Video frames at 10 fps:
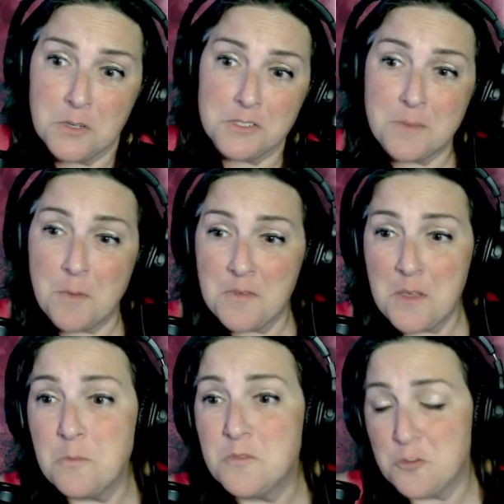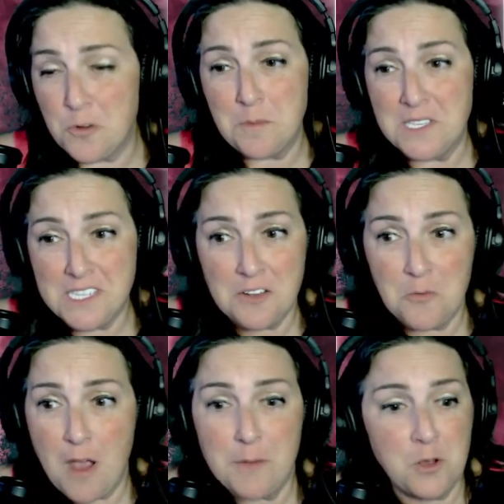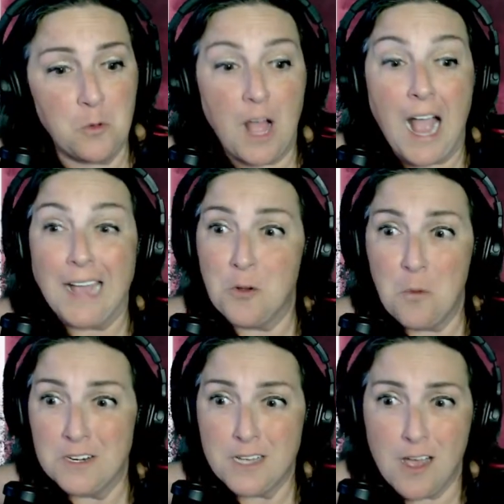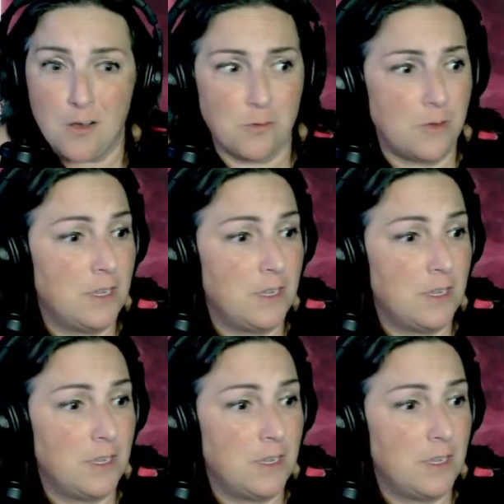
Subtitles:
Some of them bring me down a rabbit hole I don't want to go.